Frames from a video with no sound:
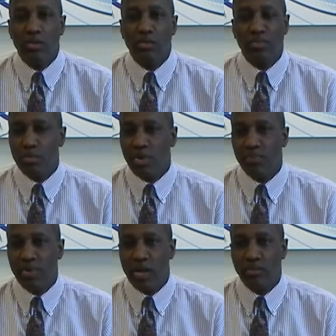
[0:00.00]
You see, my
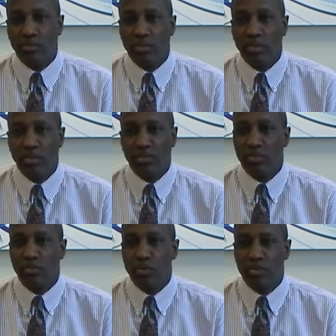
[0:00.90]
friends, this
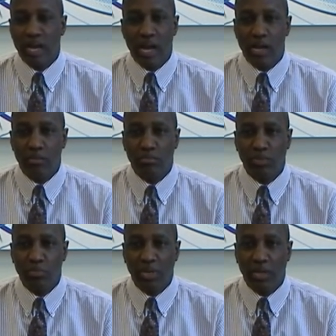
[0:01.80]
is no time
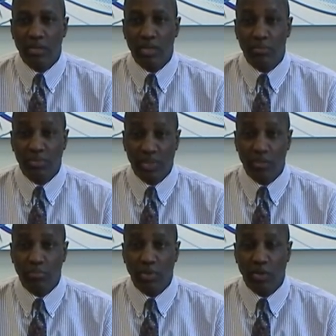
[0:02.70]
to be in a deep
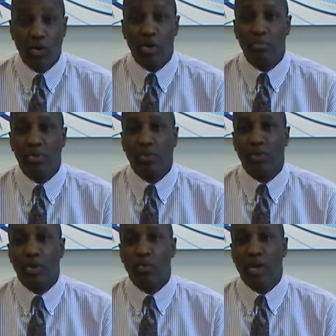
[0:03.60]
sleep. It ought to be a
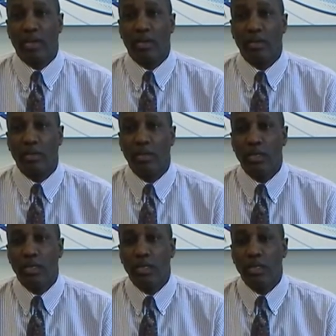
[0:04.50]
great awakening.
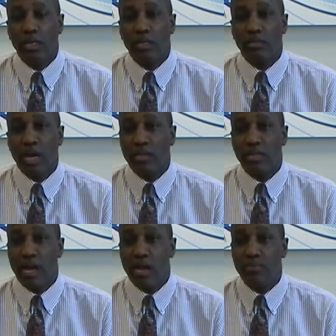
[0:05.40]
It is not
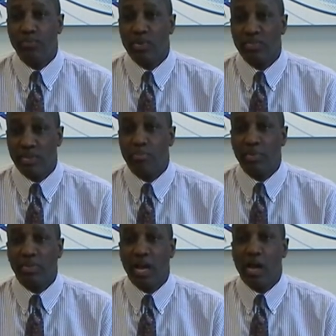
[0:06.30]
time for a
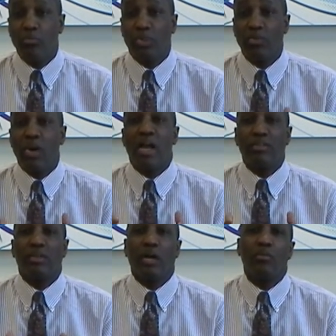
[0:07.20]
stepping down, but a
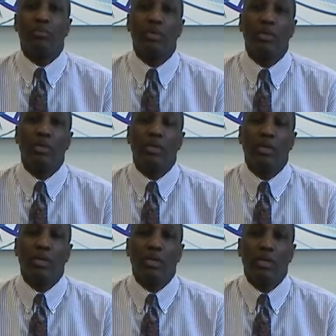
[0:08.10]
rising up.
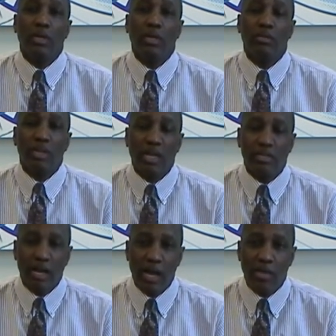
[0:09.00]
It is
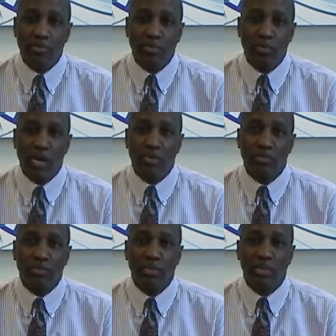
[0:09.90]
not time for
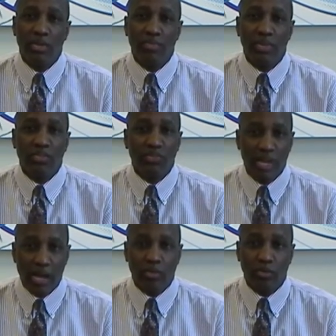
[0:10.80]
us to live in the
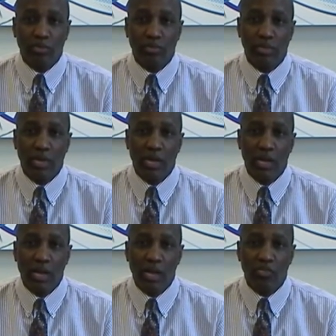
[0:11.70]
shadows
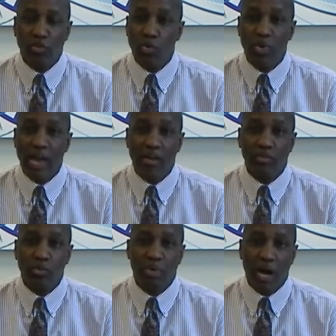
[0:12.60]
as though we
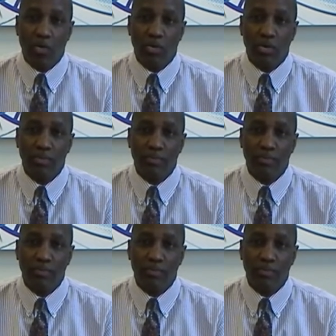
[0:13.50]
have no power.